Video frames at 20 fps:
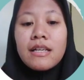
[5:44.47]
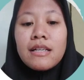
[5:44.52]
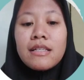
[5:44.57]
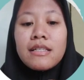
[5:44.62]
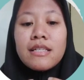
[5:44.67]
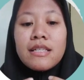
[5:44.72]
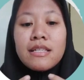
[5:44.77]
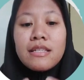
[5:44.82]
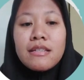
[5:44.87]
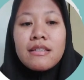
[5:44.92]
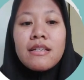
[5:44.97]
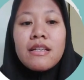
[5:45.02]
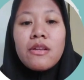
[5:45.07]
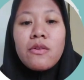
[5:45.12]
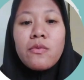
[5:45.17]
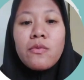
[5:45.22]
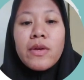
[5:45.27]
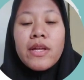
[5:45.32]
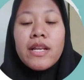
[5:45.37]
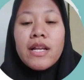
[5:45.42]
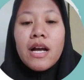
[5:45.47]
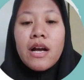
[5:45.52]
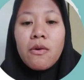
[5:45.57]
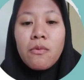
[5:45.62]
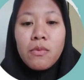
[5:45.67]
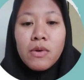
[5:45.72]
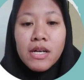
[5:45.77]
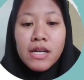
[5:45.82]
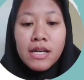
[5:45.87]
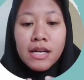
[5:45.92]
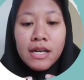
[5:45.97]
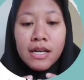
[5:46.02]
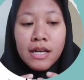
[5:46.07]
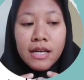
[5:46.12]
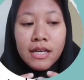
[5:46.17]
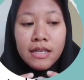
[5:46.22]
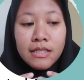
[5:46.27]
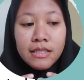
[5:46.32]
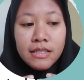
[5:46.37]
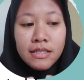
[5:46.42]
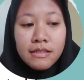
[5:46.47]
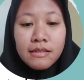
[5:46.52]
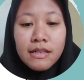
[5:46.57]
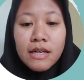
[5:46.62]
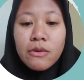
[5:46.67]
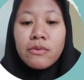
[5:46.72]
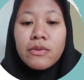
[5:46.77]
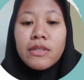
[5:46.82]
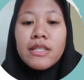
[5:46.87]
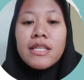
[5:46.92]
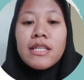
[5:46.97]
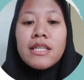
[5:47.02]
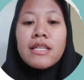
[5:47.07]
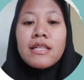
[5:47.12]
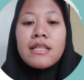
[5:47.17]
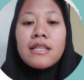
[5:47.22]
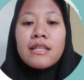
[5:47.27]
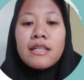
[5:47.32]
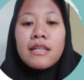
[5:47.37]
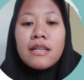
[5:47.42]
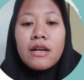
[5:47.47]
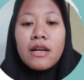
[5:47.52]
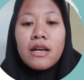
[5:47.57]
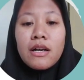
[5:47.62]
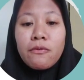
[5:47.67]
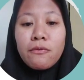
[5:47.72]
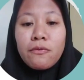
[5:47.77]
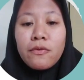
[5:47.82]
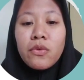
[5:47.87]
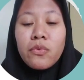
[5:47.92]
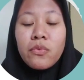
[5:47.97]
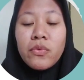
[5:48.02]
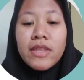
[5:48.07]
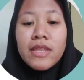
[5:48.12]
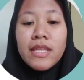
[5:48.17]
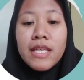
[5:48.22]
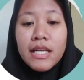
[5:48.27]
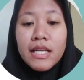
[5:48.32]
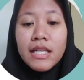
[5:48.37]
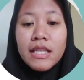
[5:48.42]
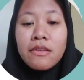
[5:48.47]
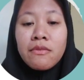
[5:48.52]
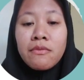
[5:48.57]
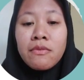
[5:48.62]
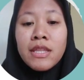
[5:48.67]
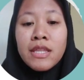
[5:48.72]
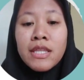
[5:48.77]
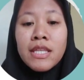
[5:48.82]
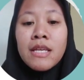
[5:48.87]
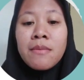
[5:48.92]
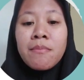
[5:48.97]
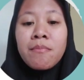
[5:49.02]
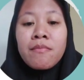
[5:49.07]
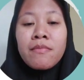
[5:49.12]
generally when our surrounding filled with negativity,